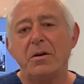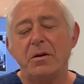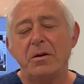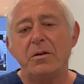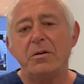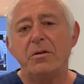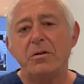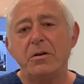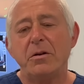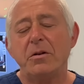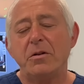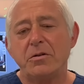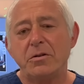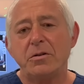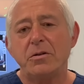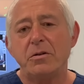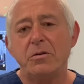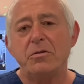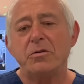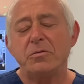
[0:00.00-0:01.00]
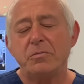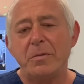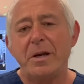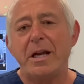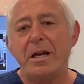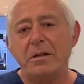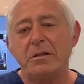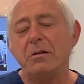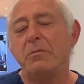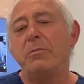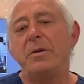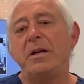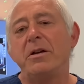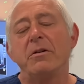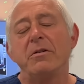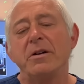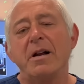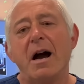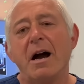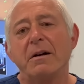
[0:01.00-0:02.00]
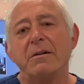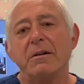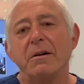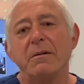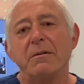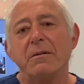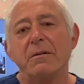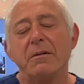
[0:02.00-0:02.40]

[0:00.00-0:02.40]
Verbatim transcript: You're going to choose me to be your doctor